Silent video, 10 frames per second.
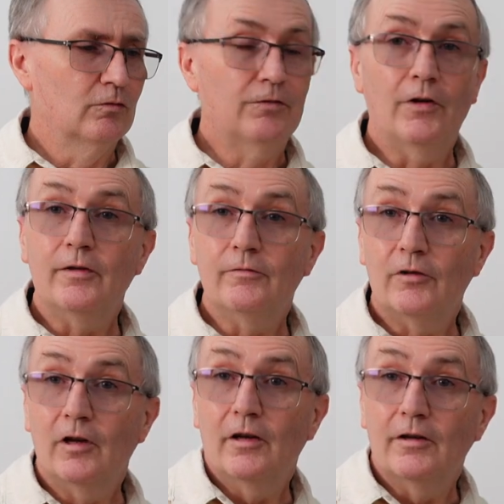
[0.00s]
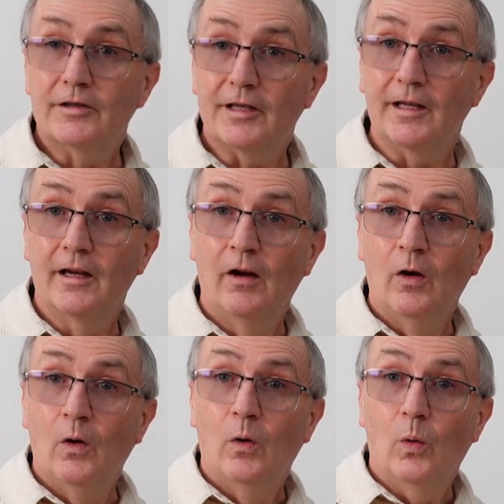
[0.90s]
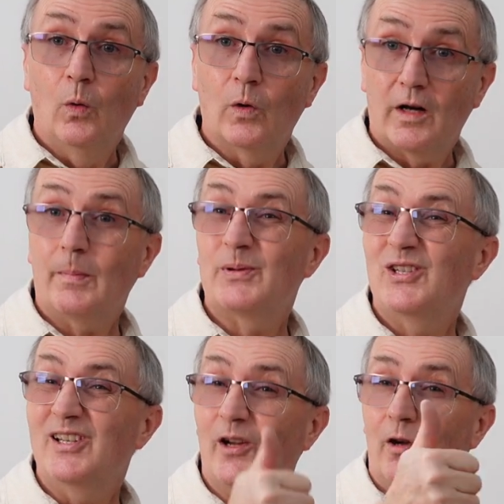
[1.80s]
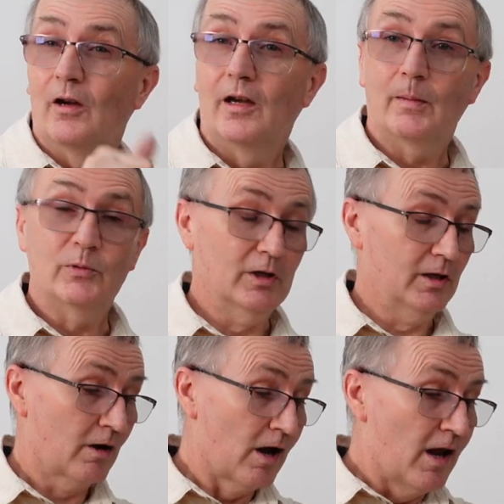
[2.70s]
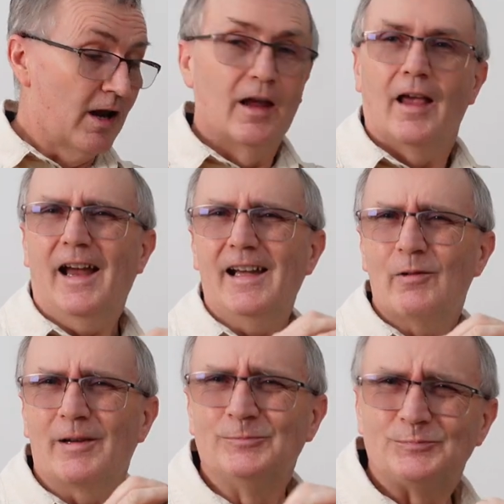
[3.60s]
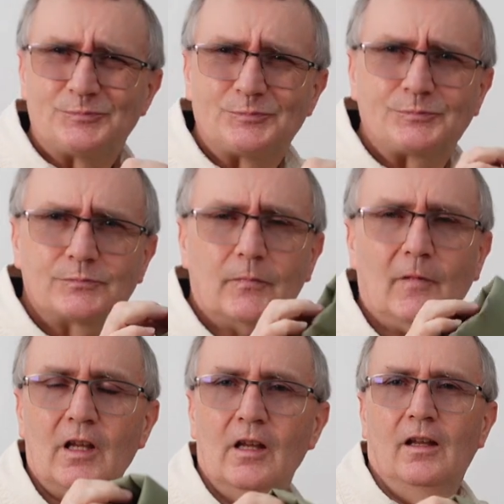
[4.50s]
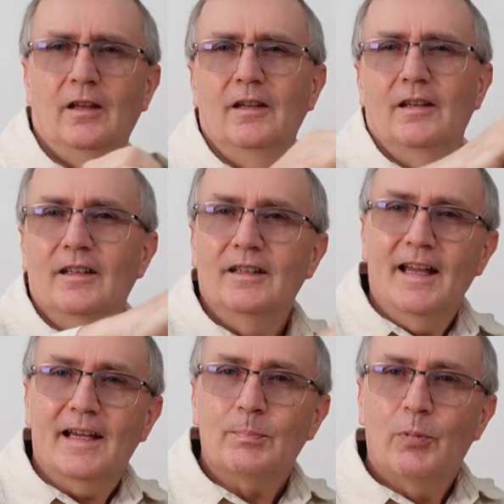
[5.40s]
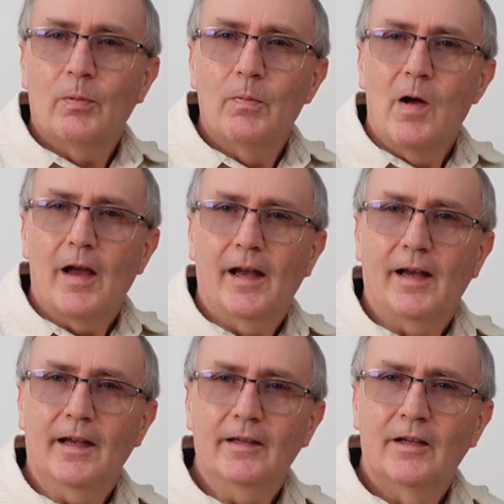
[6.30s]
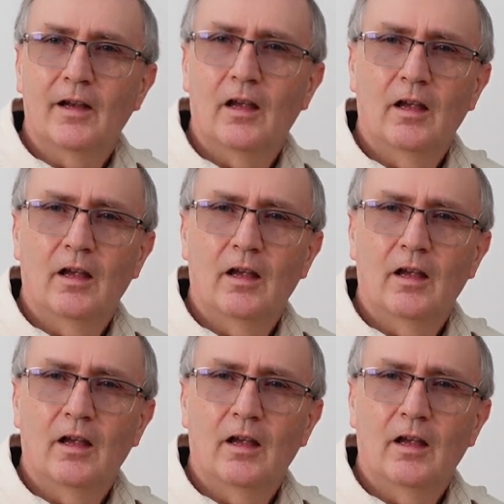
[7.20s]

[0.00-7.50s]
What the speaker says: Fine for a latte or cappuccino. Cappuccino. Anyway, the next problem I had is